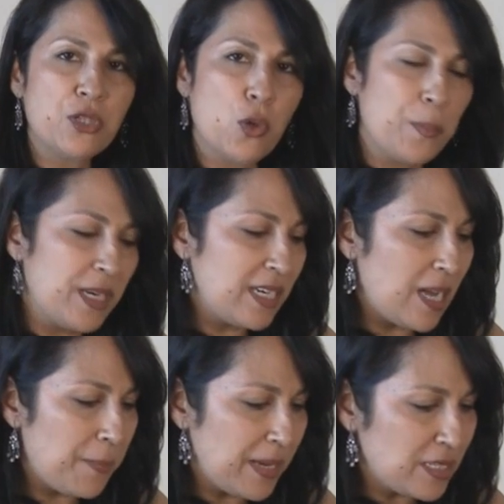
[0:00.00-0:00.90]
want to open it
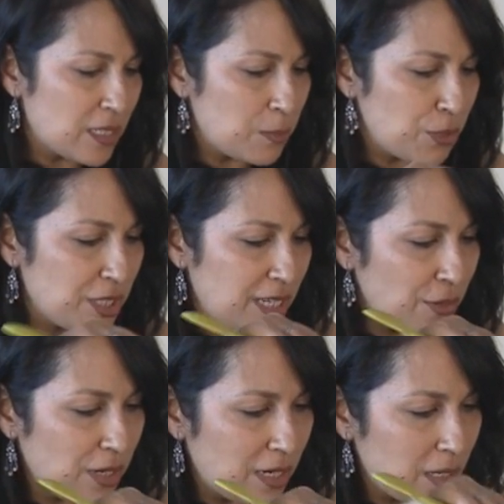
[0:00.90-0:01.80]
up and just push it
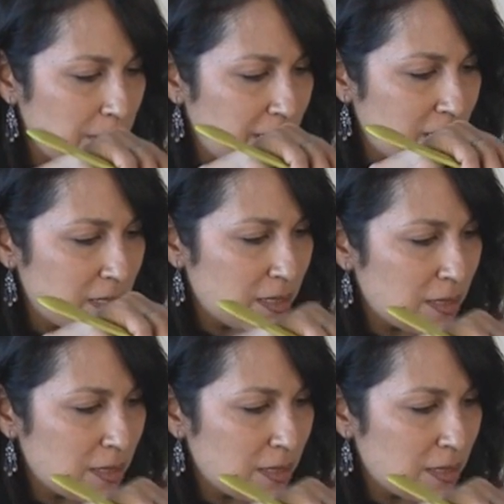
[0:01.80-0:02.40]
down a little bit.